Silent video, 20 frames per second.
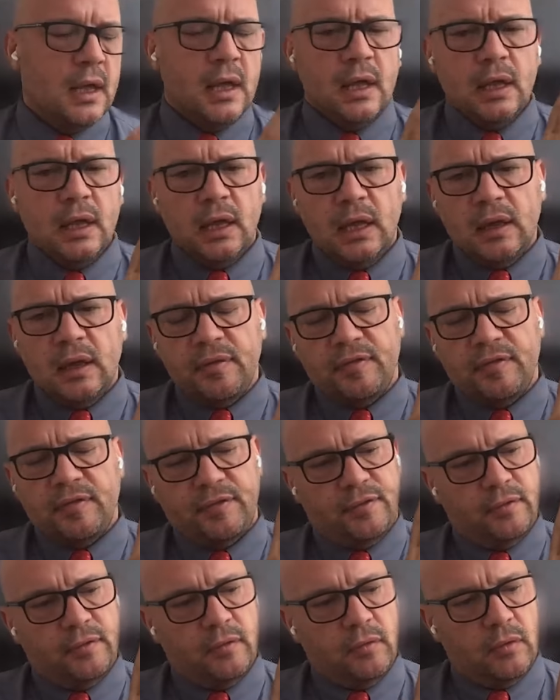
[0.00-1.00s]
If
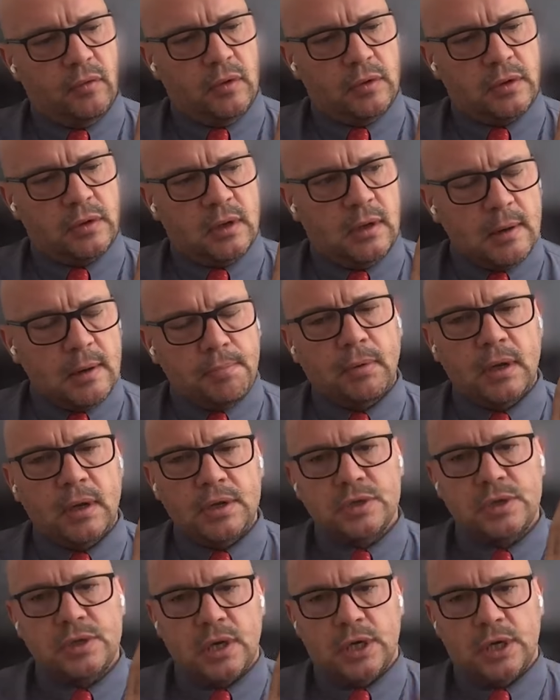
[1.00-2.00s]
the liberal
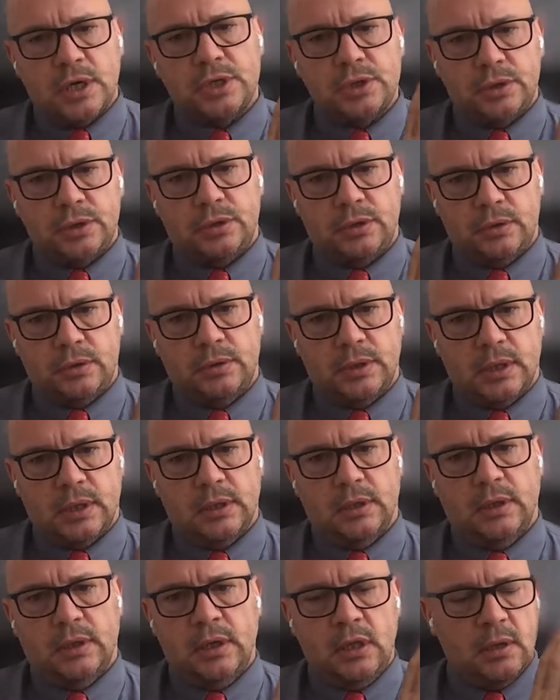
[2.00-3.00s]
international order
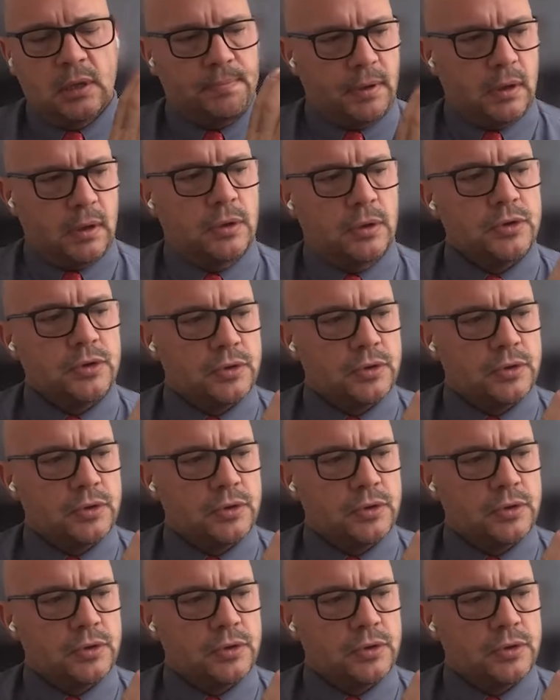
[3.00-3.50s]
and the post-war